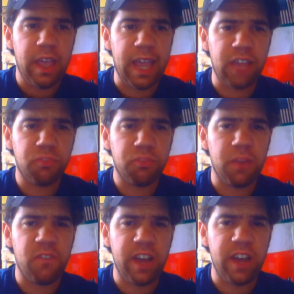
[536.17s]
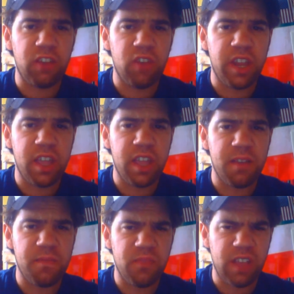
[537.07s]
As for my final
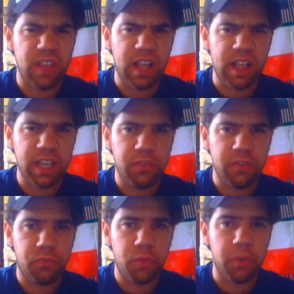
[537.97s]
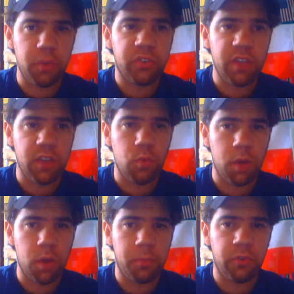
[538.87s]
rating, I'll give this film a
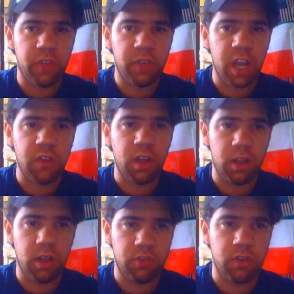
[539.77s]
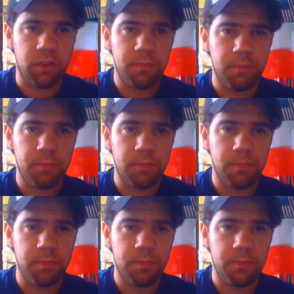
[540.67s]
71% out of 100.